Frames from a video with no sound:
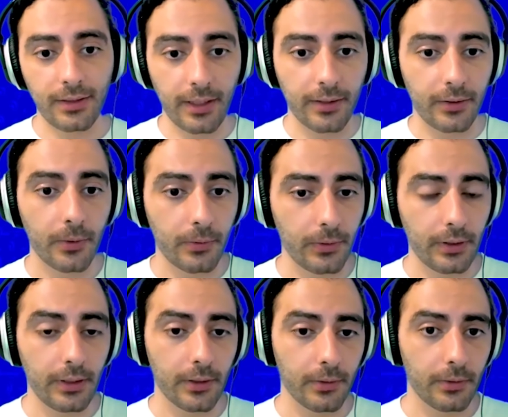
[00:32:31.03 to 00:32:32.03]
let alone
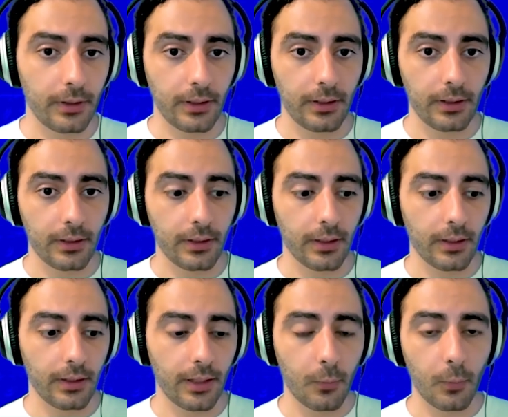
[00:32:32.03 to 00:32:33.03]
you know the
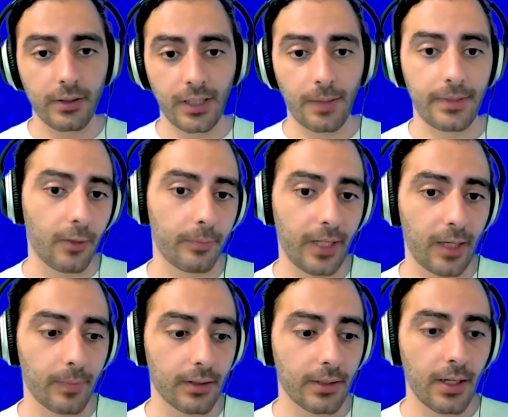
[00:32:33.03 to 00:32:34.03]
the the one time down
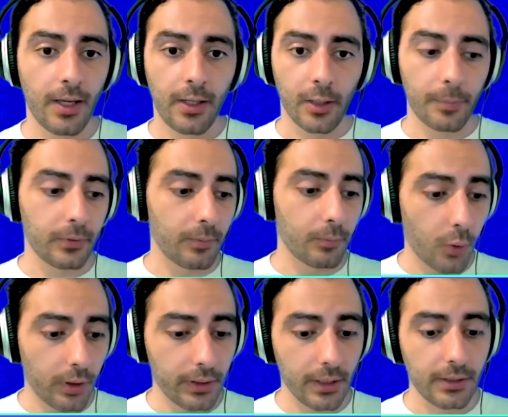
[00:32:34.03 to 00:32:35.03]
payment uh, between
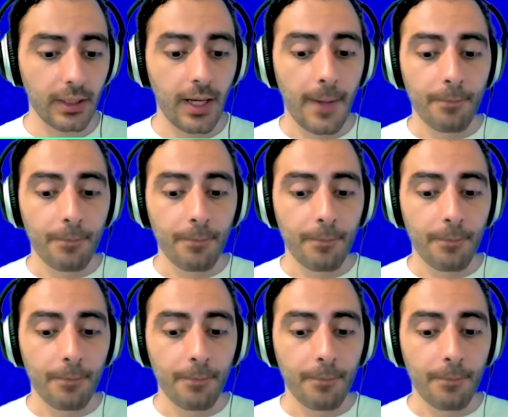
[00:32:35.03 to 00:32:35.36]
mortgage.